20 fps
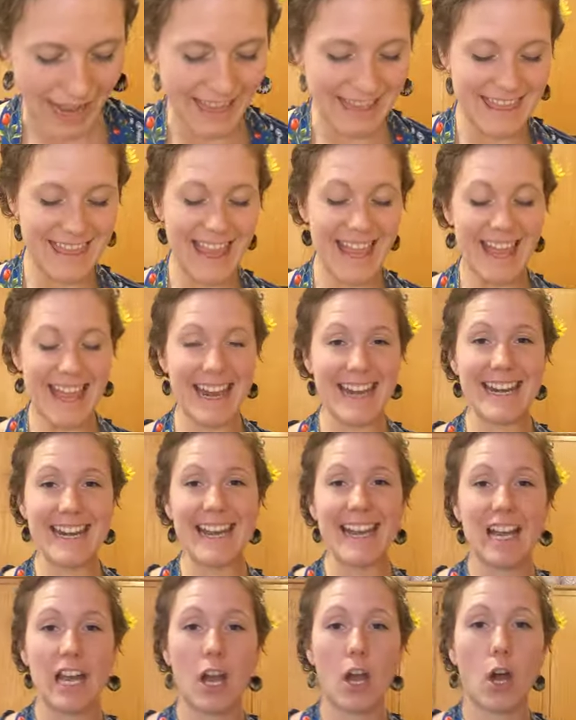And then
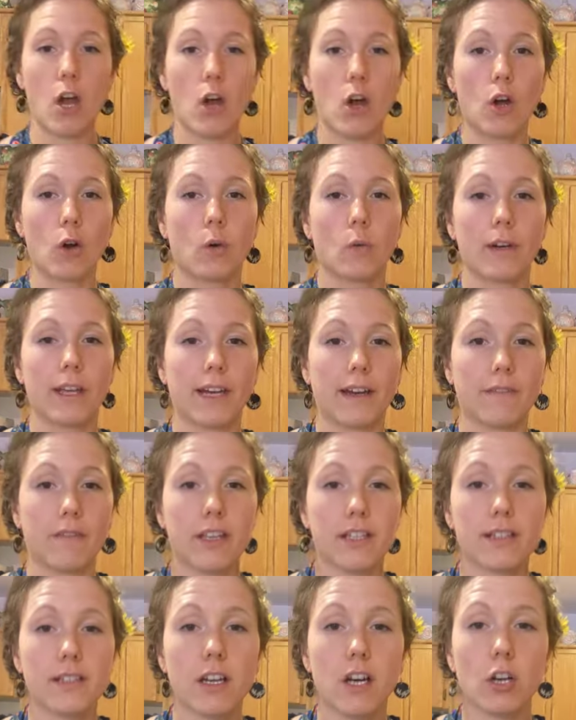we have
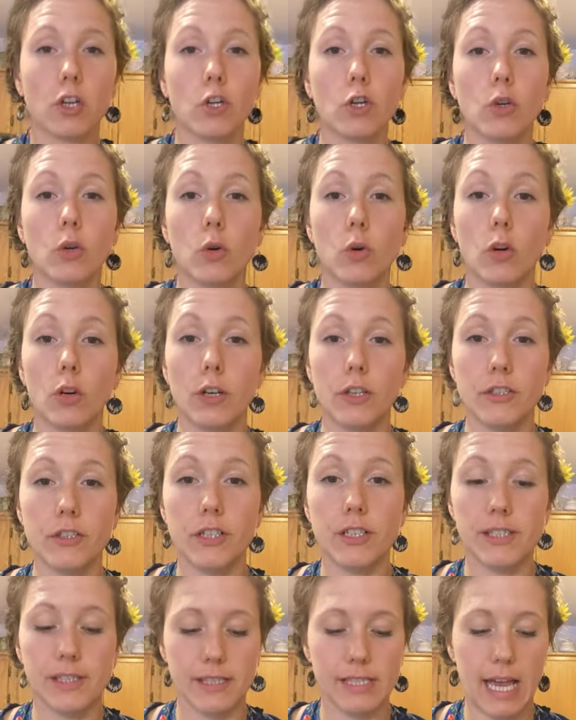this
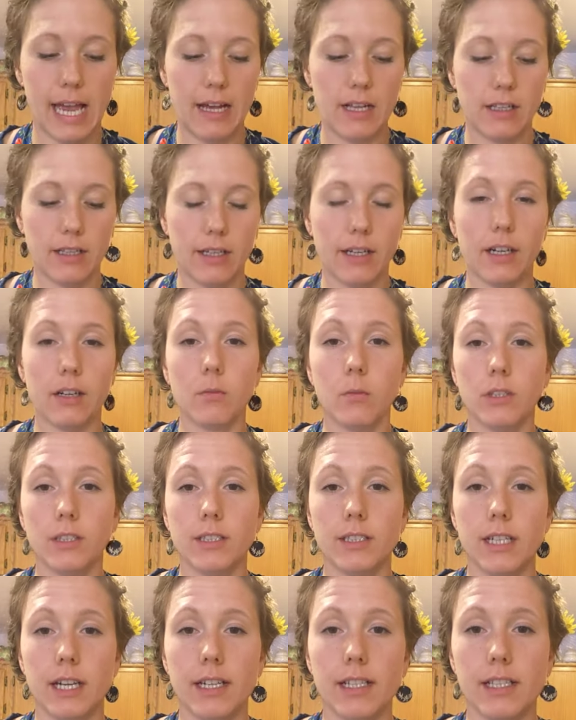gorgeous salad. And
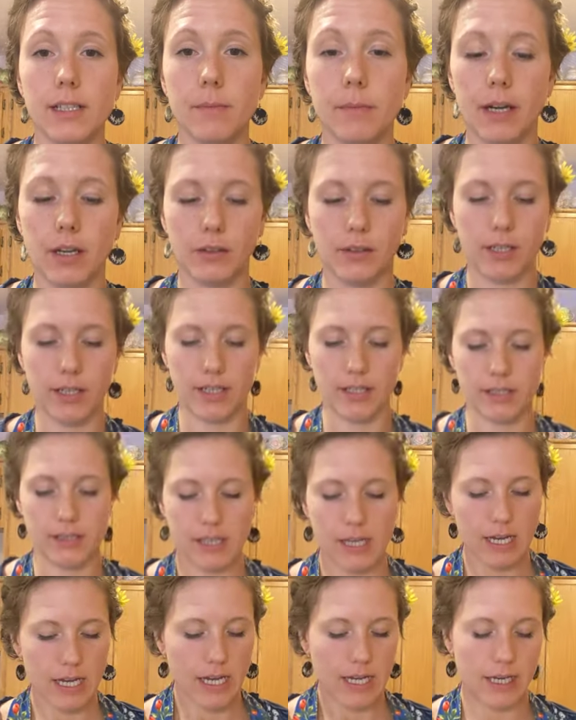what's nice about
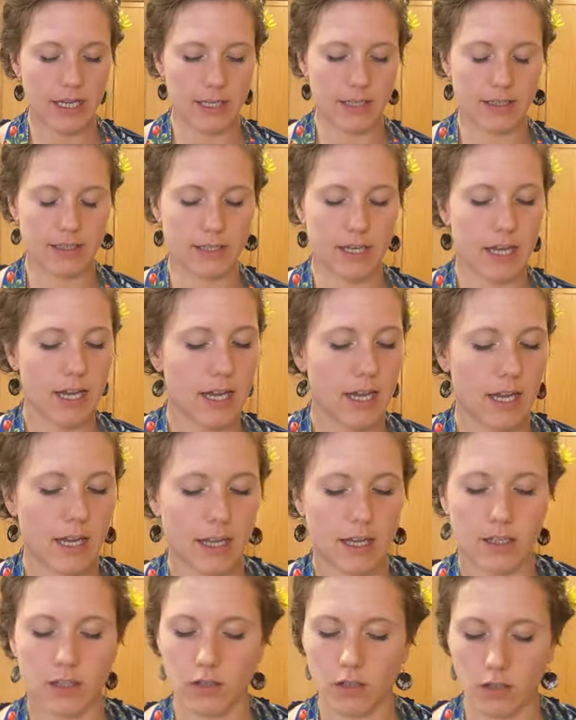this is
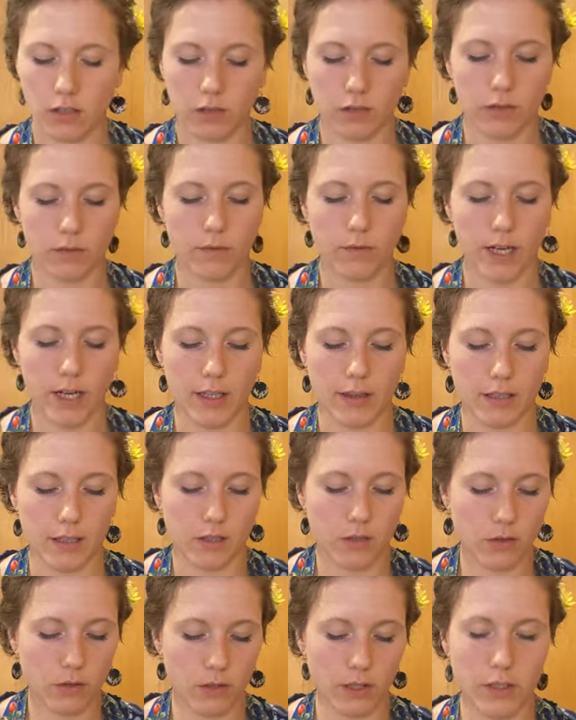you know, you've got the
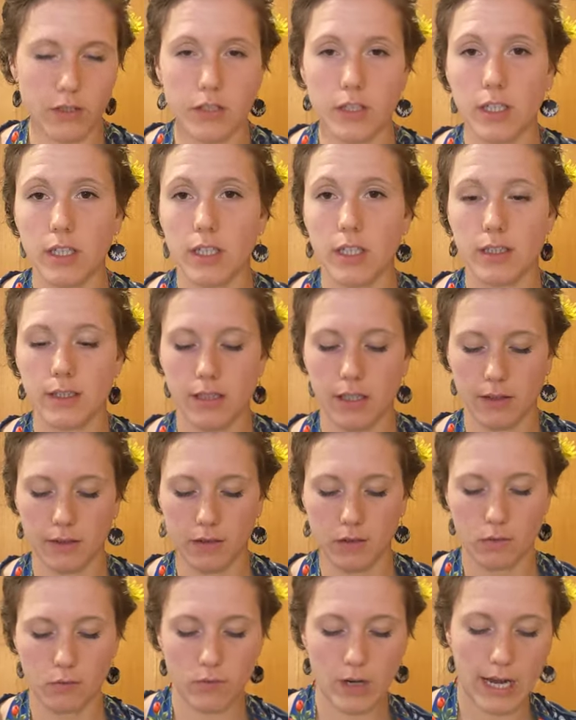crunchiness of
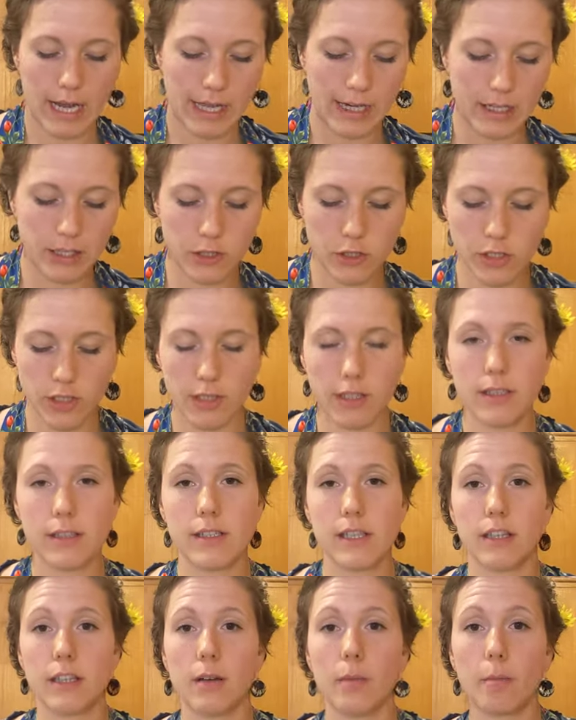the
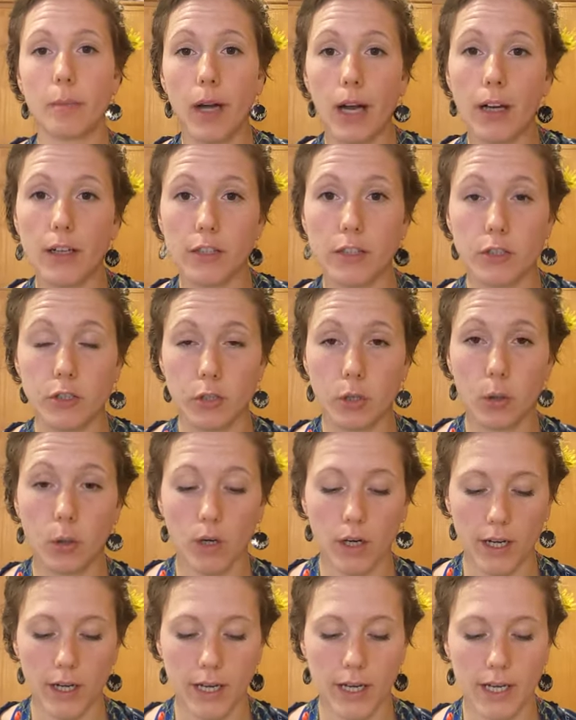radishes and the bok
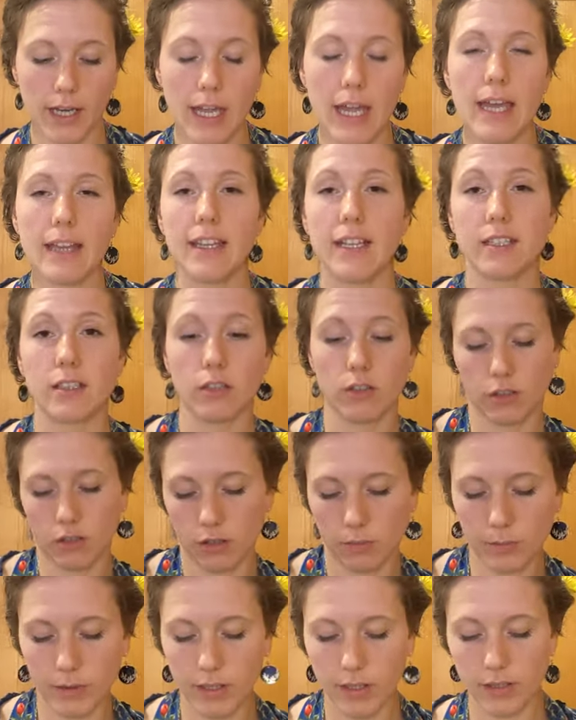choy that's a
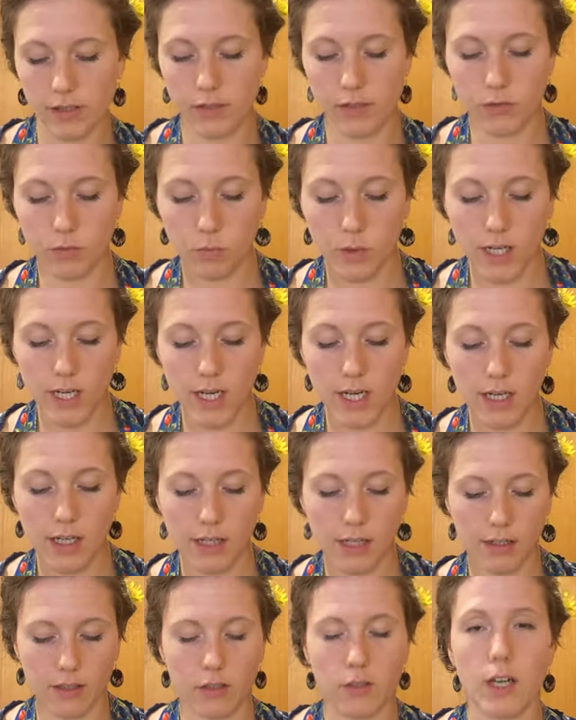little bit of sweet,
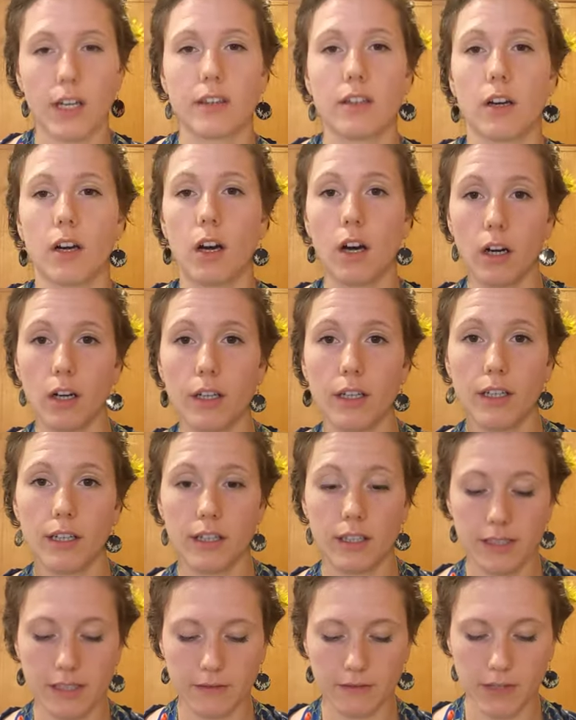and you got the
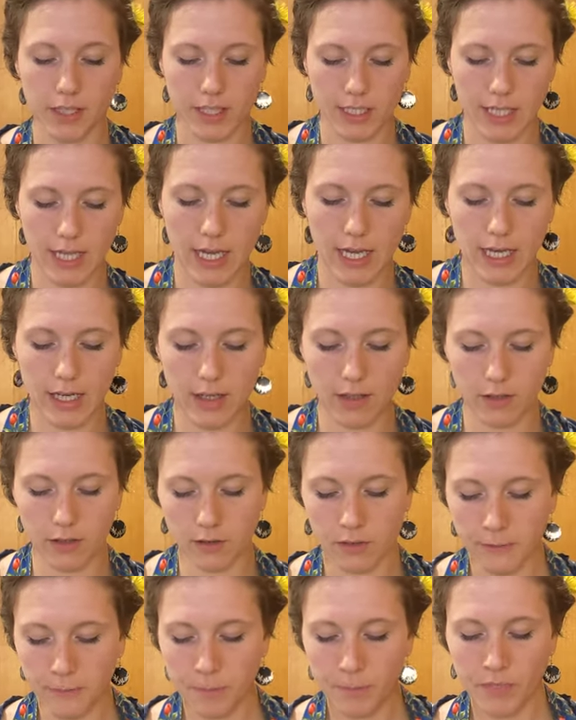heartiness of the
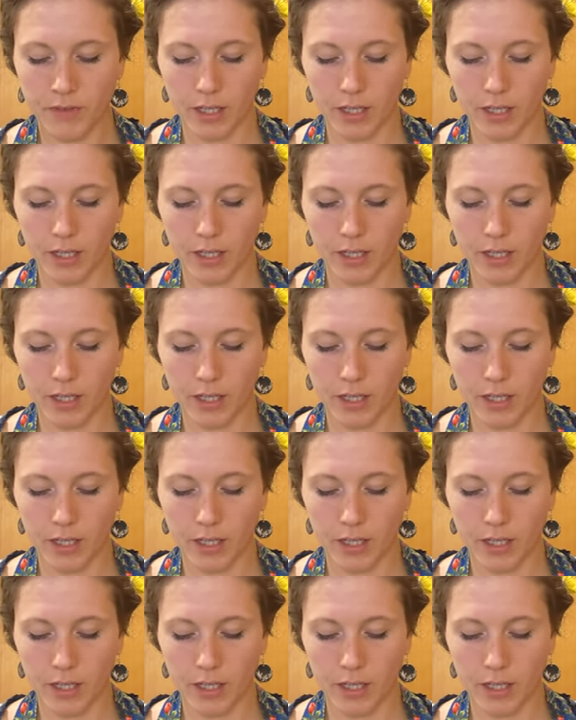kale